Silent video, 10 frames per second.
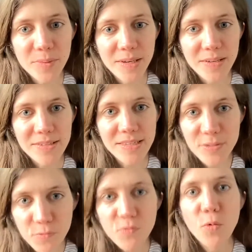because
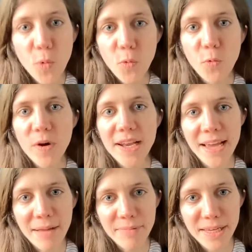it's all really
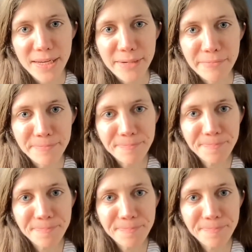happening now.